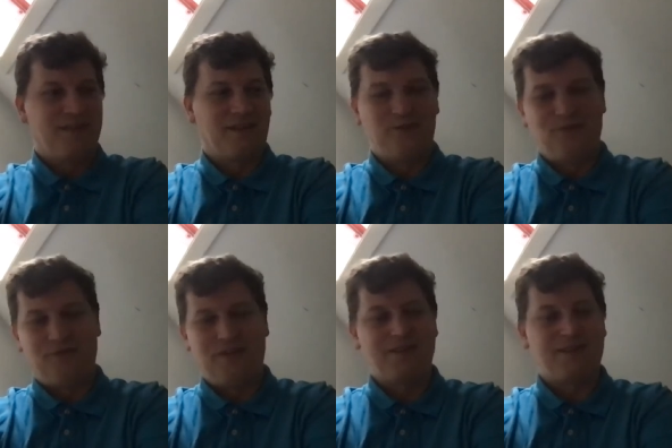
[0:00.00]
new
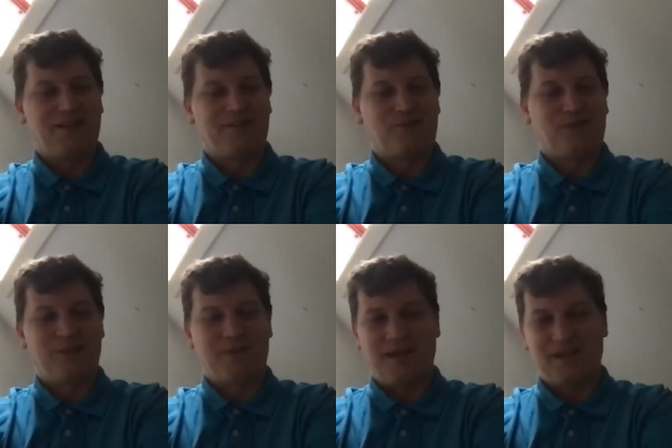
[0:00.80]
things, and to
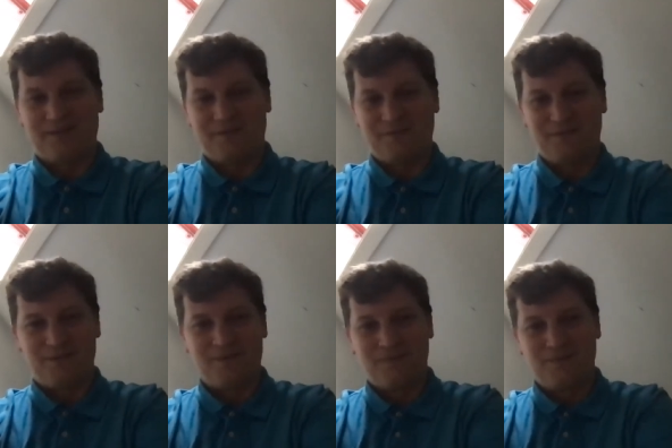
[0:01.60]
collaborate
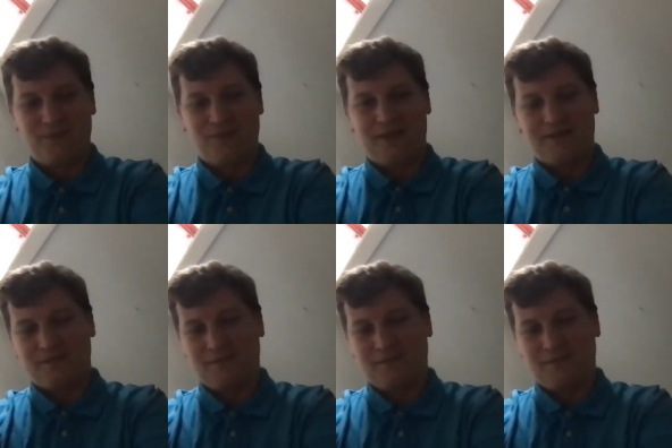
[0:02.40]
together.